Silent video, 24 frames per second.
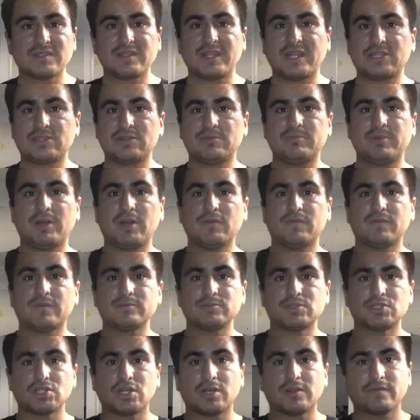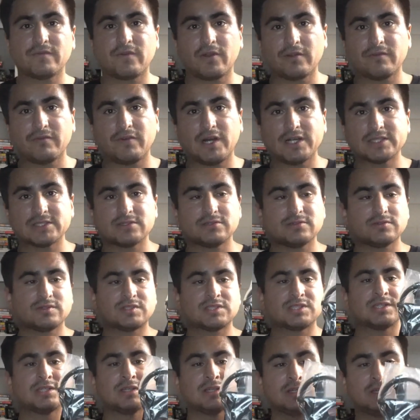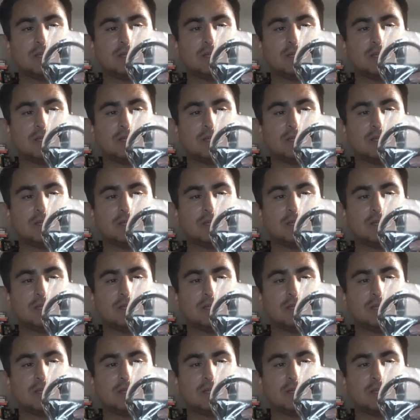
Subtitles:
leather belt from John Varvatos.